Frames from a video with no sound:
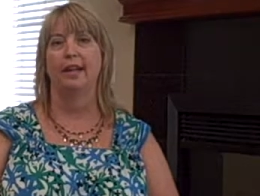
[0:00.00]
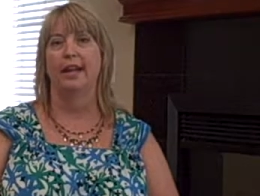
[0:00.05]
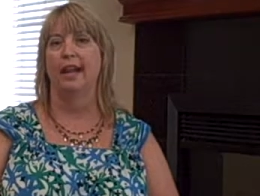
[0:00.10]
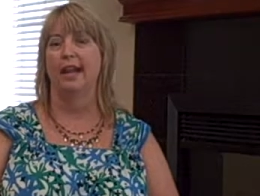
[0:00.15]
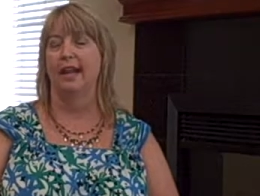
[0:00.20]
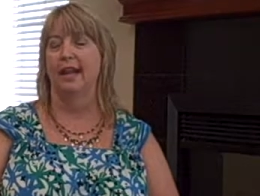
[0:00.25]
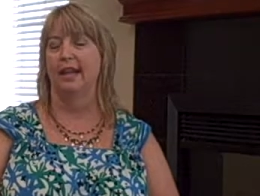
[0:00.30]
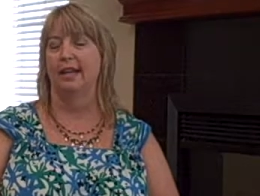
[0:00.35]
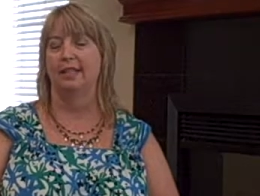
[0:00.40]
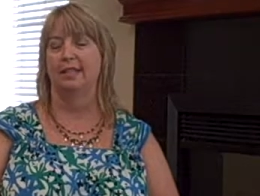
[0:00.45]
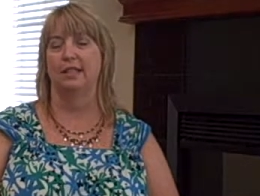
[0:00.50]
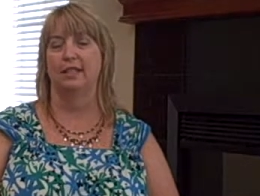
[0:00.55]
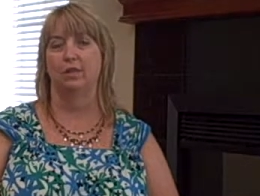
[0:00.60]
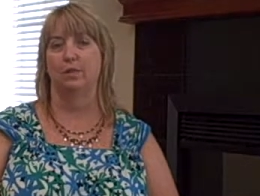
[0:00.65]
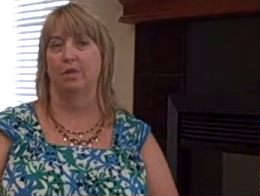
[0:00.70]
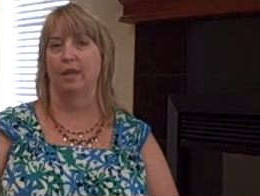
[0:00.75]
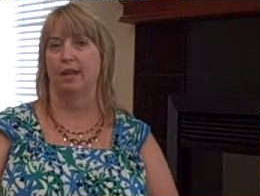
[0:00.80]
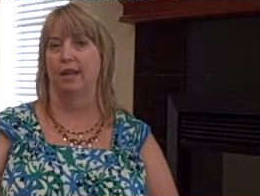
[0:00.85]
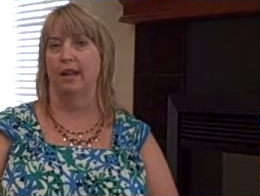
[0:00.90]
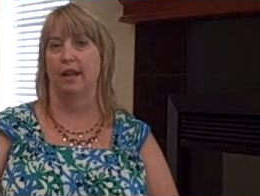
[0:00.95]
and I
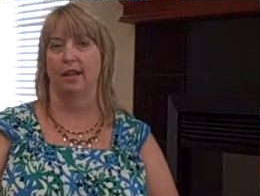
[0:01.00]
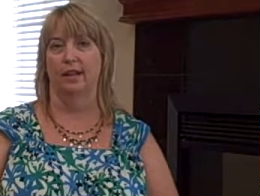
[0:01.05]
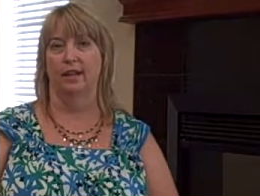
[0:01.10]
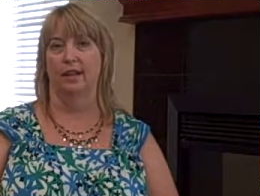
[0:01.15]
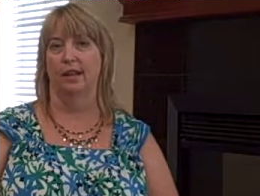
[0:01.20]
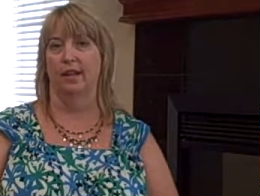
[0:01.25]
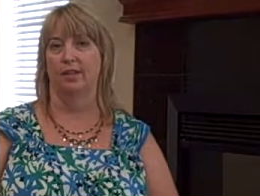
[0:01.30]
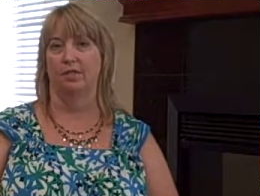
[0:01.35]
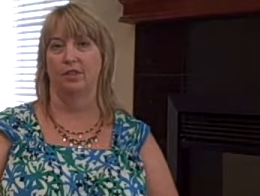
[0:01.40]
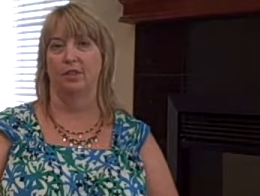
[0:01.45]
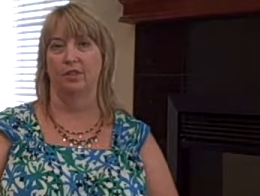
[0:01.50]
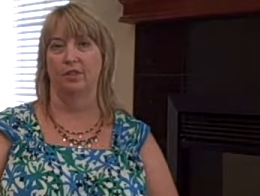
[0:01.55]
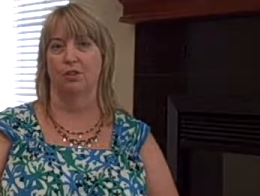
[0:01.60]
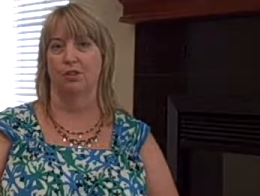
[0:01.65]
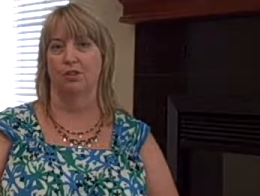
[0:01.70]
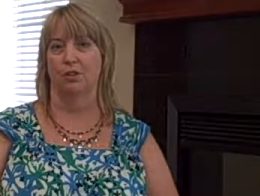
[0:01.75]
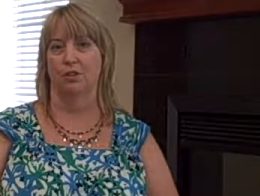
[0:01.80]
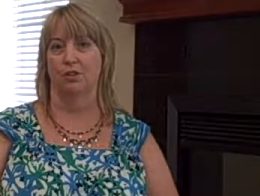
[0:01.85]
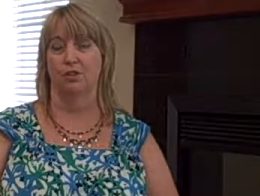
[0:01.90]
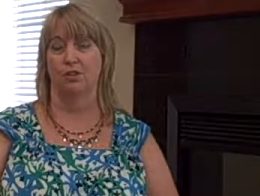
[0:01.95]
didn't want Allie to have to go
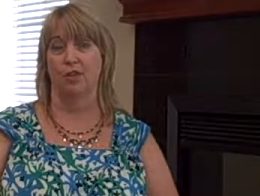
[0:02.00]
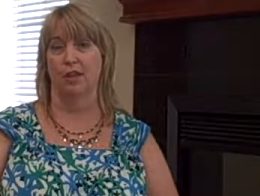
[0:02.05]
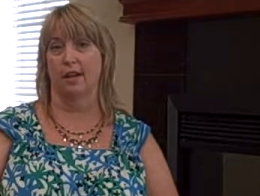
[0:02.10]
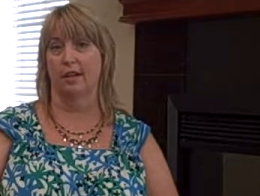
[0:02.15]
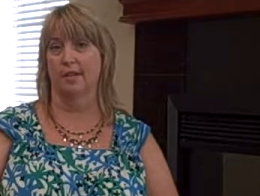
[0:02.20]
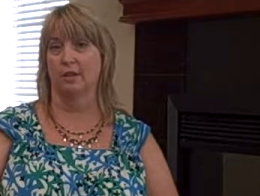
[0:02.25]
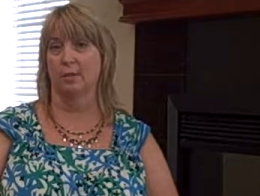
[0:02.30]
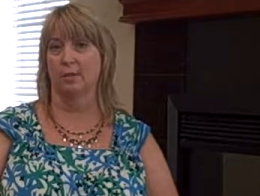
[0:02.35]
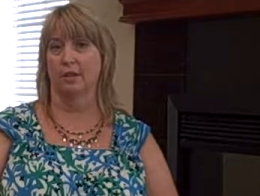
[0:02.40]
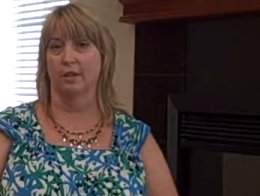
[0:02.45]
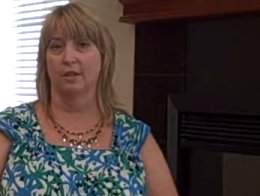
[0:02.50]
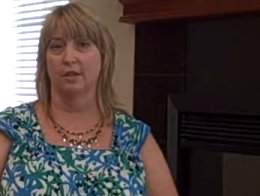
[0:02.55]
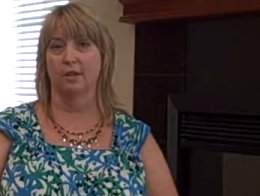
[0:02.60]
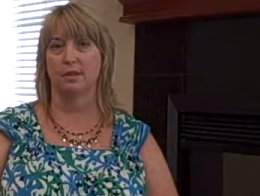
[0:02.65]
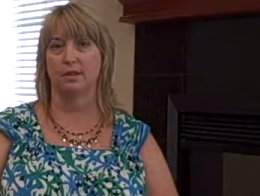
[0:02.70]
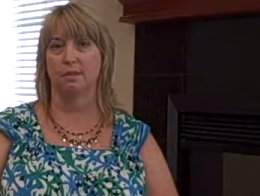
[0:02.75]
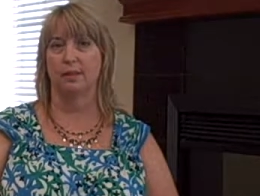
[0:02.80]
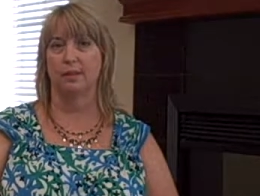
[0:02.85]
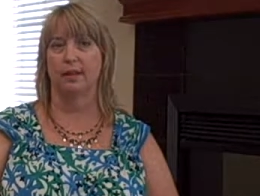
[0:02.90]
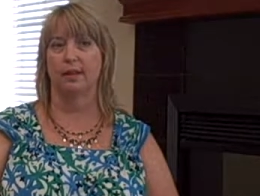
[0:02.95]
to Children's Hospital
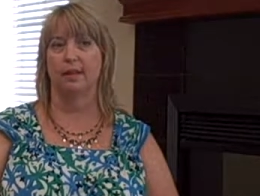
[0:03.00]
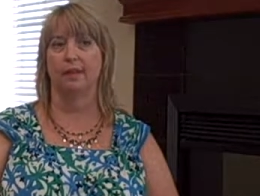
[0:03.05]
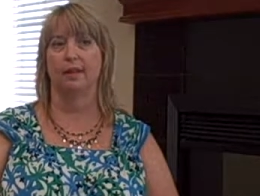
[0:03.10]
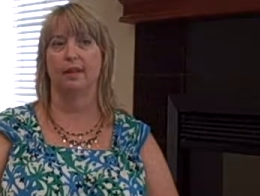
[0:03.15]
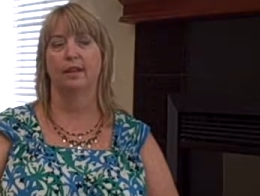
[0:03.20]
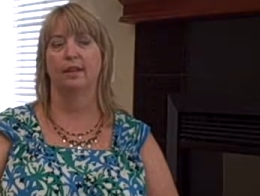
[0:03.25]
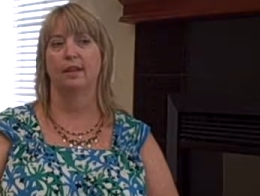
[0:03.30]
to be